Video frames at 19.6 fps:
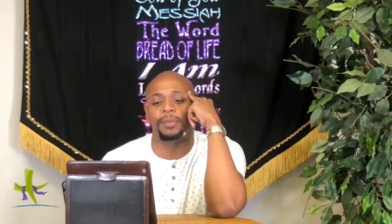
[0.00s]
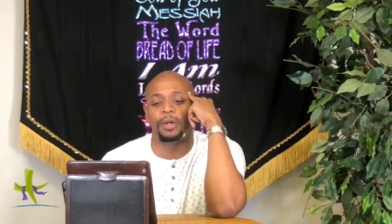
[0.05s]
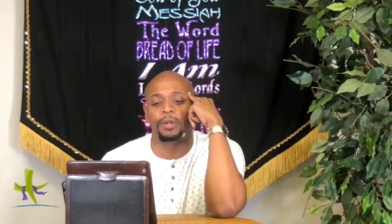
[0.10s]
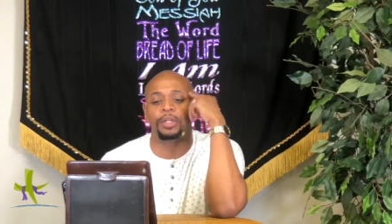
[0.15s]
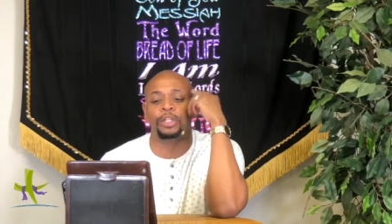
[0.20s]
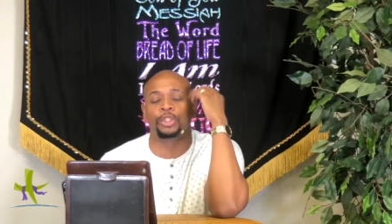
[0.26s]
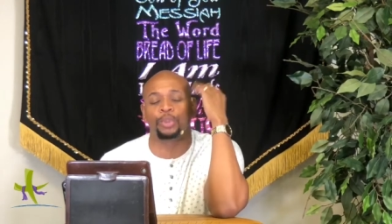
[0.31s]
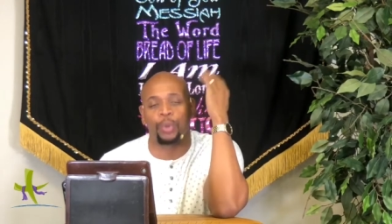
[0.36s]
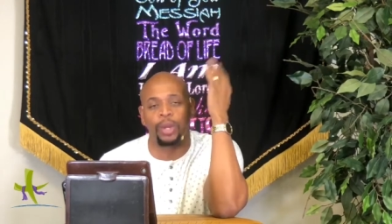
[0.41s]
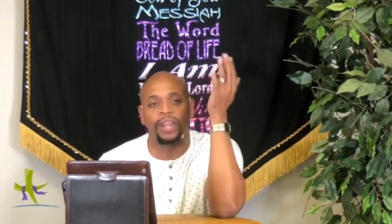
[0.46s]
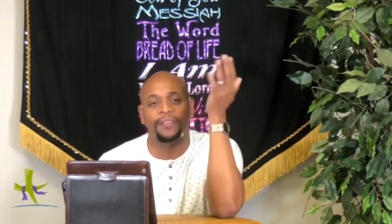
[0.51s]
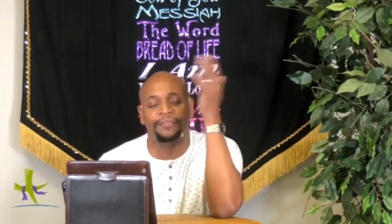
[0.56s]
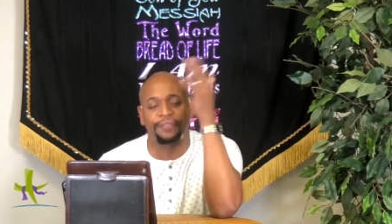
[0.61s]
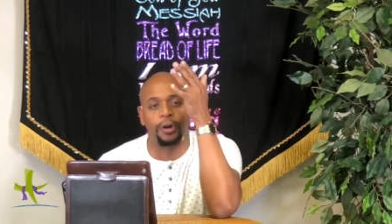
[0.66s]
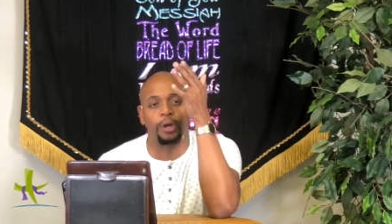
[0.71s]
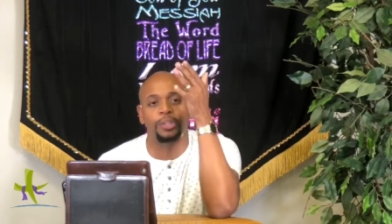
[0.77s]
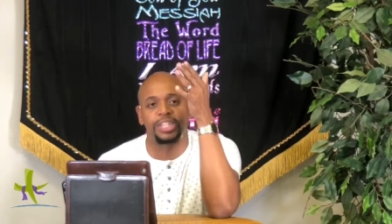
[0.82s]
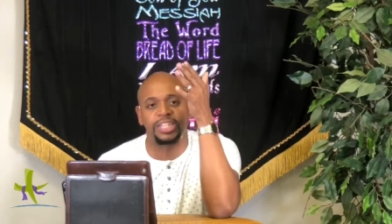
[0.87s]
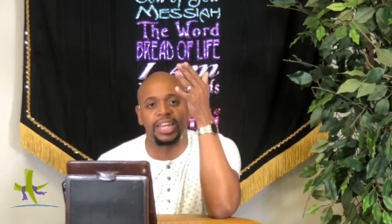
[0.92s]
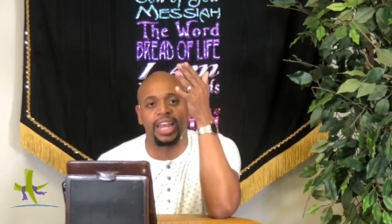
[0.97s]
But on the
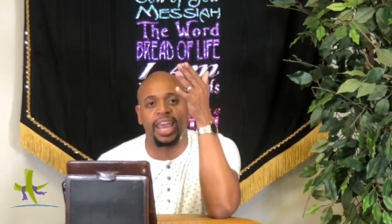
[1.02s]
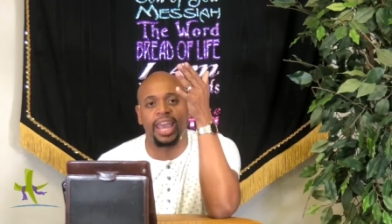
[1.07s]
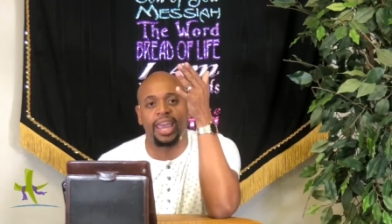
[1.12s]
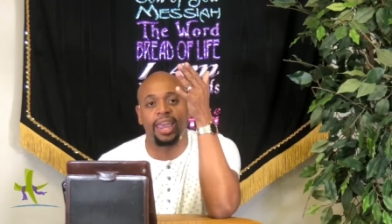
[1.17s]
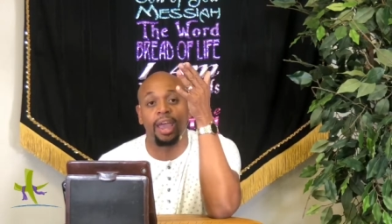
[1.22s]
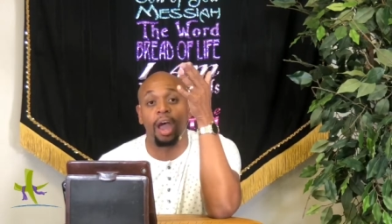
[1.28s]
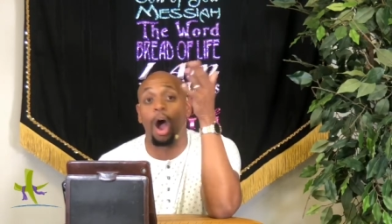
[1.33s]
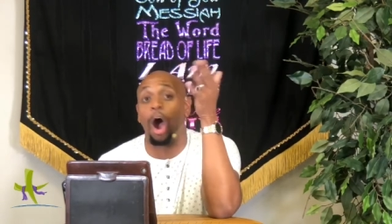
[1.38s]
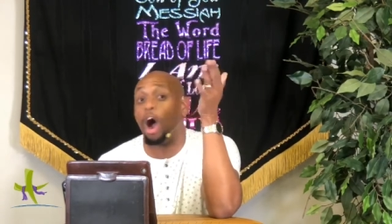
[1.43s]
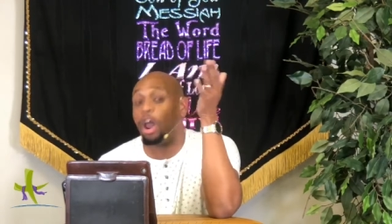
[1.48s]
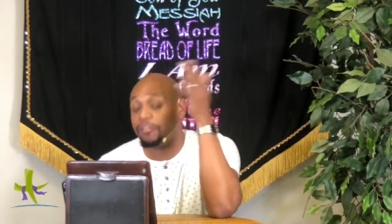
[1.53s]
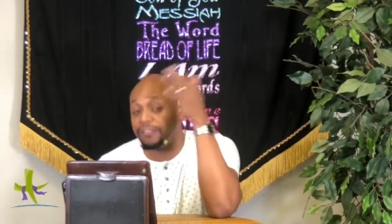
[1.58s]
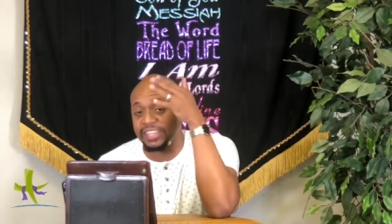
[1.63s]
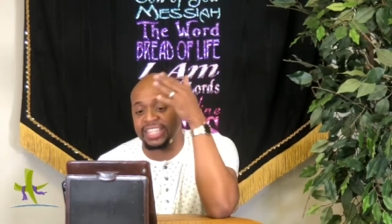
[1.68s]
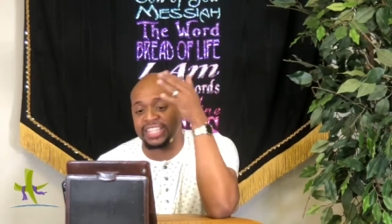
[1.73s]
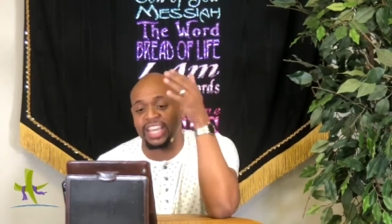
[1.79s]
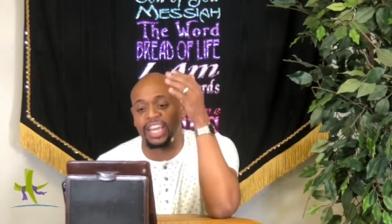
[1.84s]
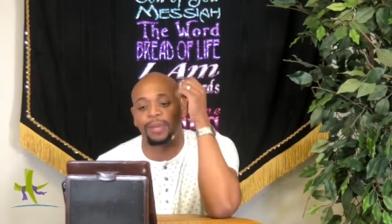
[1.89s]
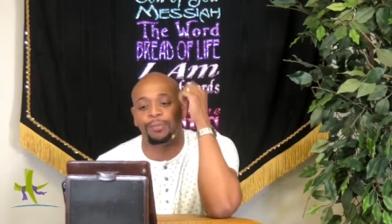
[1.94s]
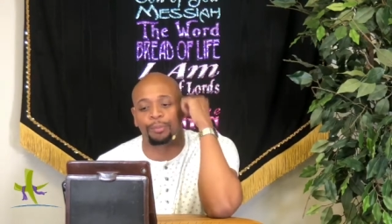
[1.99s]
21st day, all of a
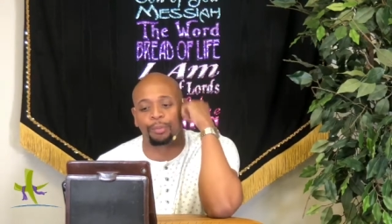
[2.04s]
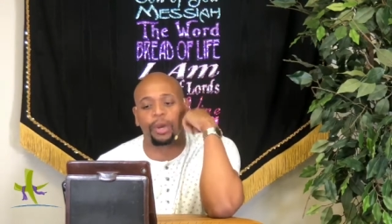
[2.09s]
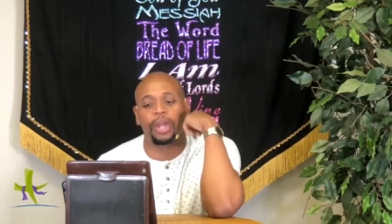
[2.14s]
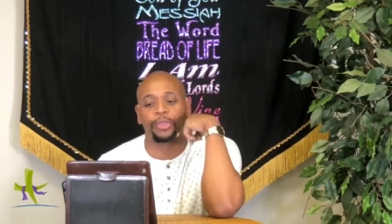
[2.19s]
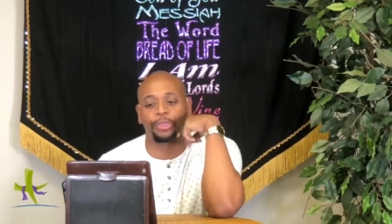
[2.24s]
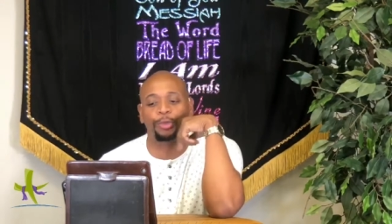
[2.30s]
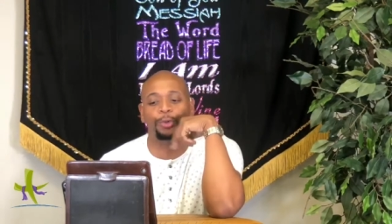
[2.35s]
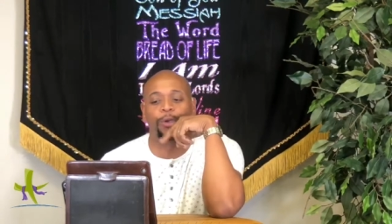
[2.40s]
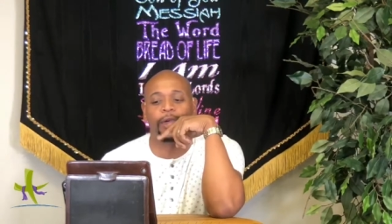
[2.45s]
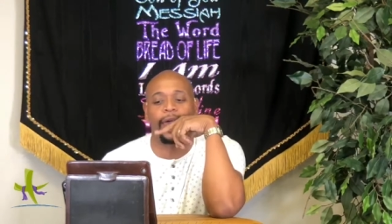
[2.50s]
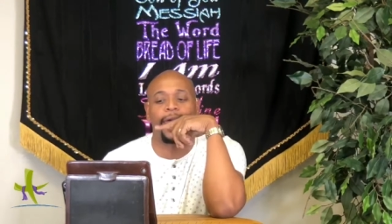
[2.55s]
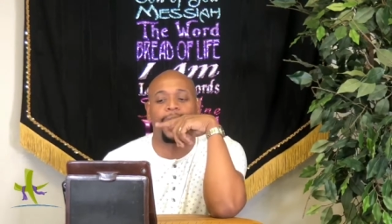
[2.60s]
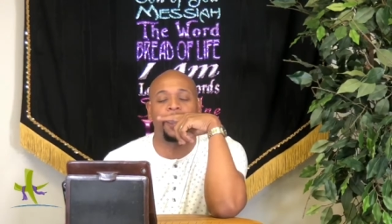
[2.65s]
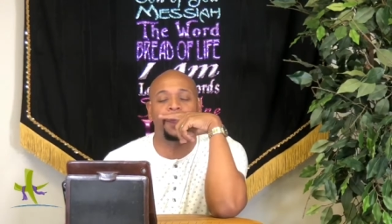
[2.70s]
sudden, breakthrough came.